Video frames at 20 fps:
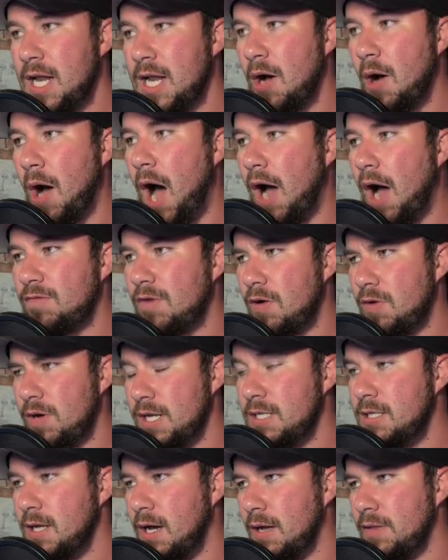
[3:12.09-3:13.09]
Now, I've
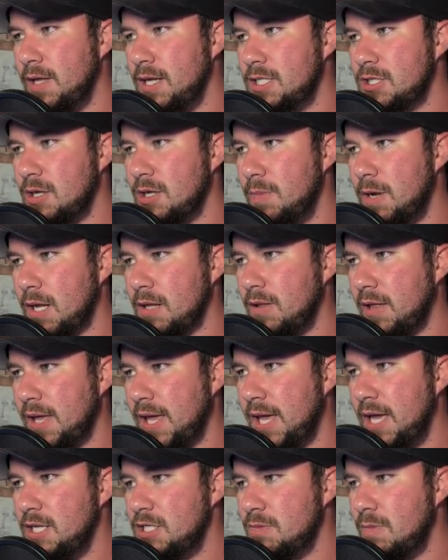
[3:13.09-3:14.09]
already done this, so I'm going to
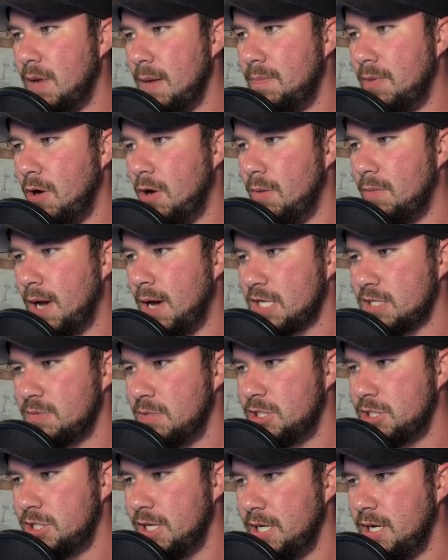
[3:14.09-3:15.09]
click into my Pwnbox
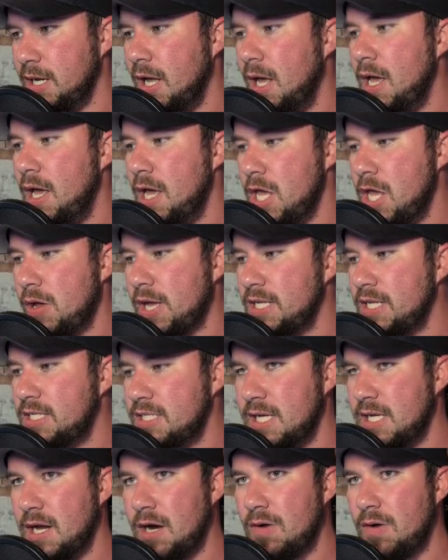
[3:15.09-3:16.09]
machine. You can
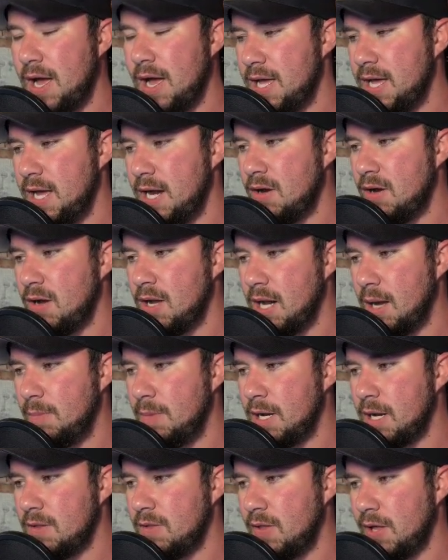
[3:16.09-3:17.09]
see it right here, and I'm
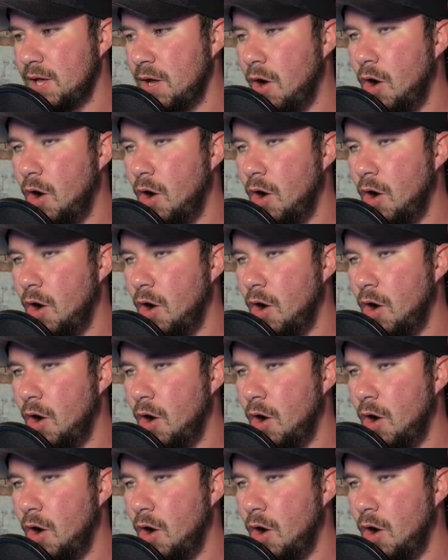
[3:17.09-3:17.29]
going to click